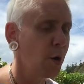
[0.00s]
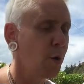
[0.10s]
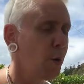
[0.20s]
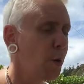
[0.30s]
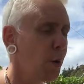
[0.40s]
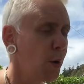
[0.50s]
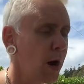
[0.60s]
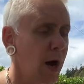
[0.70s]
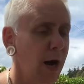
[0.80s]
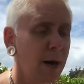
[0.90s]
or
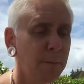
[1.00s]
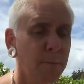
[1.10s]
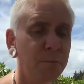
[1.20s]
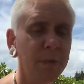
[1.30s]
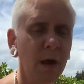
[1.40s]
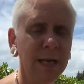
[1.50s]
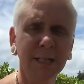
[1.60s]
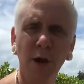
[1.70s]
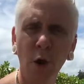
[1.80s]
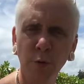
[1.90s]
I
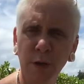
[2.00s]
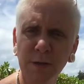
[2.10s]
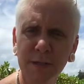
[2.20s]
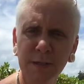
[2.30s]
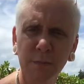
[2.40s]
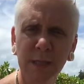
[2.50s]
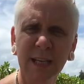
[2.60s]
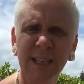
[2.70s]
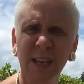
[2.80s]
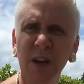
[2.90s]
need to hold on to
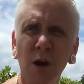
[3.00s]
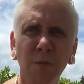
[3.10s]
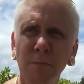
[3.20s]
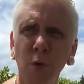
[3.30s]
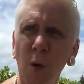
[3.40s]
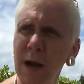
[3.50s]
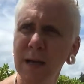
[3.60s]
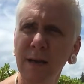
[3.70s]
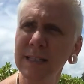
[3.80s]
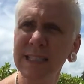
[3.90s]
something because I can't
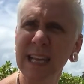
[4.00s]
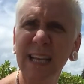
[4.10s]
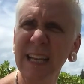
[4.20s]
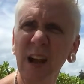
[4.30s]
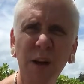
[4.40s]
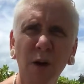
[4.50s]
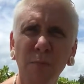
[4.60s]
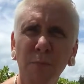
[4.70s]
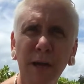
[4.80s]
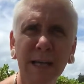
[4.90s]
quite understand it, I
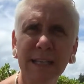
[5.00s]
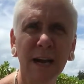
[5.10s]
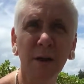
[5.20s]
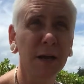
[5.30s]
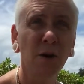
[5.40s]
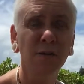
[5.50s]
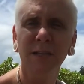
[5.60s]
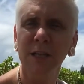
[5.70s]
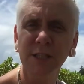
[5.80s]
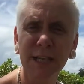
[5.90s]
can't break it down, I
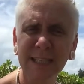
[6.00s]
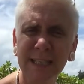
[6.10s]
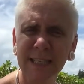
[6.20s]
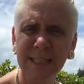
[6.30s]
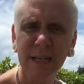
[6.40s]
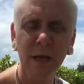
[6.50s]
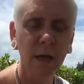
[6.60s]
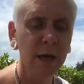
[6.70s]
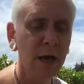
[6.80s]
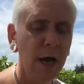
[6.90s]
can't digest it.
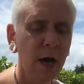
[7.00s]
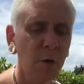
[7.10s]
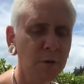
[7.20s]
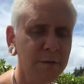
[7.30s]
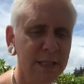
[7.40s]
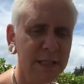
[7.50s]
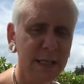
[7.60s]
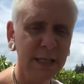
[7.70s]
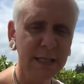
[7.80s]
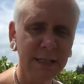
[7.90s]
All of these
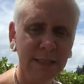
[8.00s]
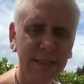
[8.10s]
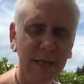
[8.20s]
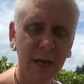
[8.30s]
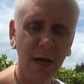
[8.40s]
things,